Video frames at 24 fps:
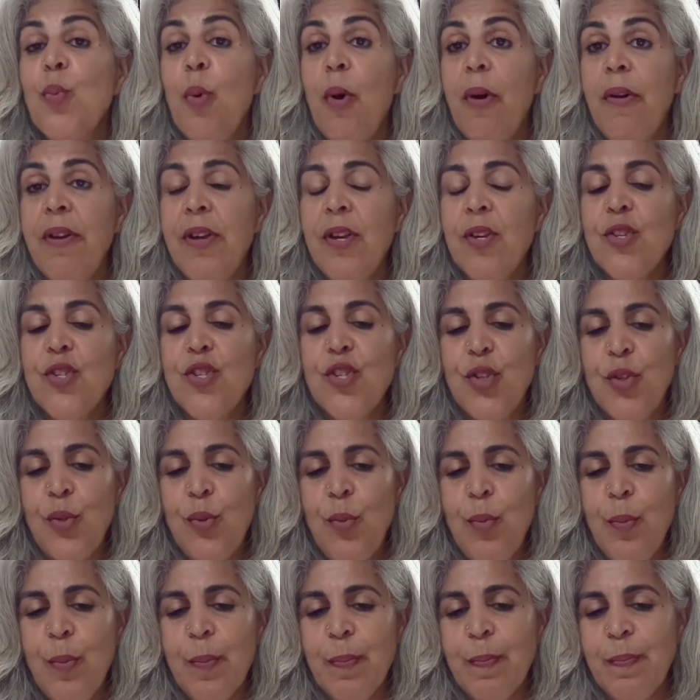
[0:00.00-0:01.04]
warrior
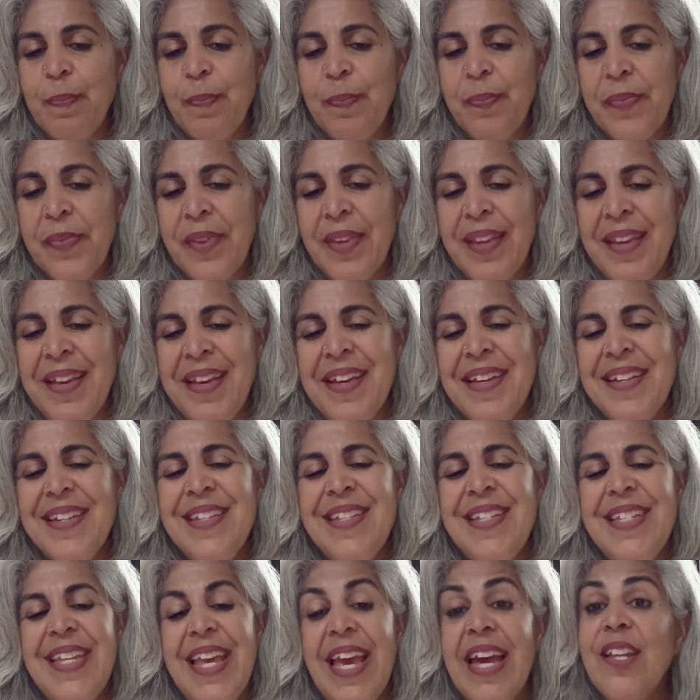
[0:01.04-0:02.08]
2.
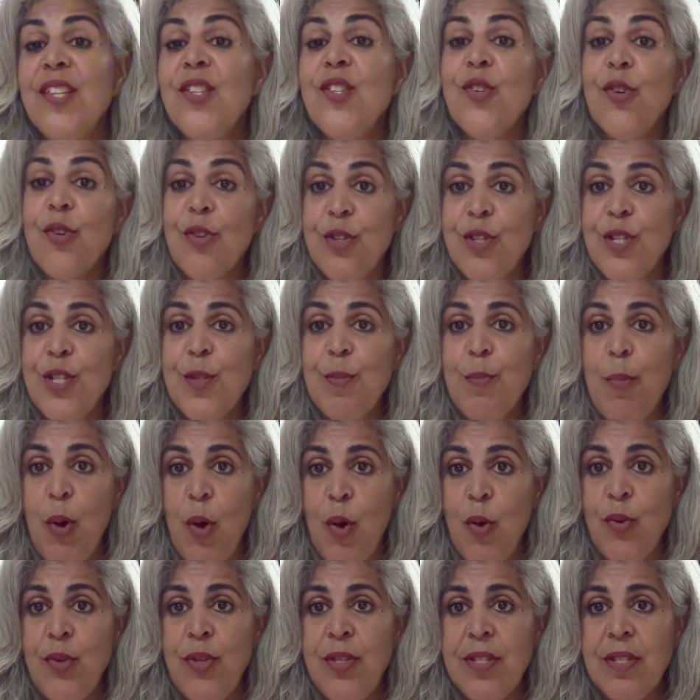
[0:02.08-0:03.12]
Dancer's
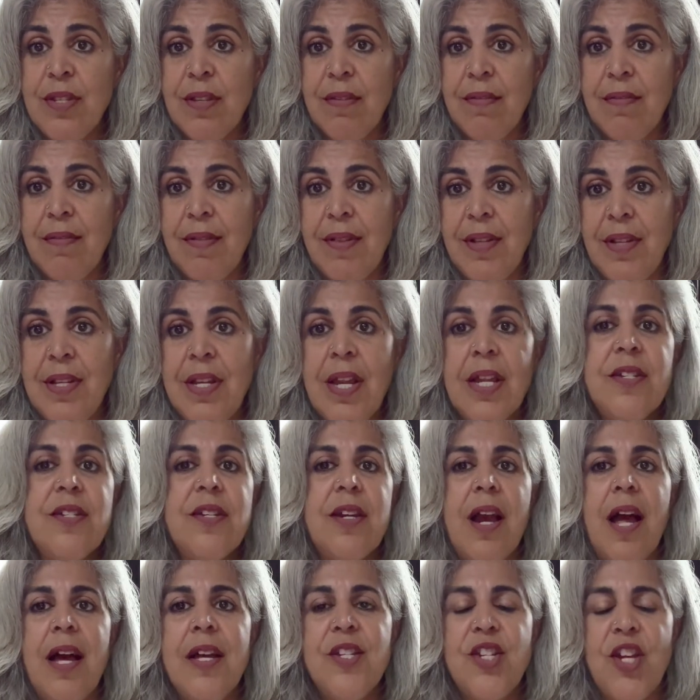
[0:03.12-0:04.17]
pose,
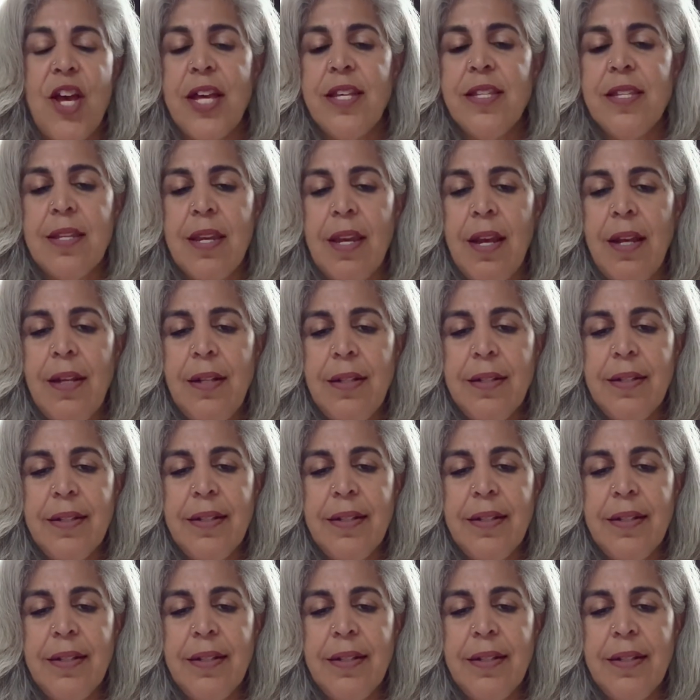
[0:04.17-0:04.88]
Natarajasana.